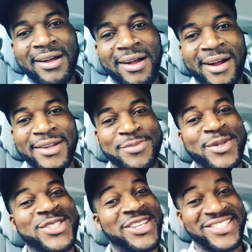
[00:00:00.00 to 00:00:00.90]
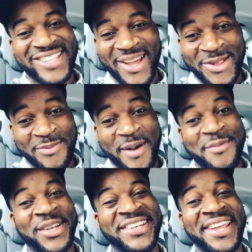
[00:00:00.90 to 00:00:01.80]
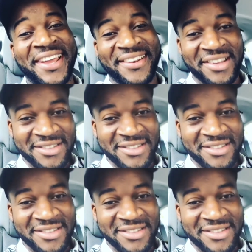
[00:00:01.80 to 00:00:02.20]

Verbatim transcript: I else my chest tight up I'm dead.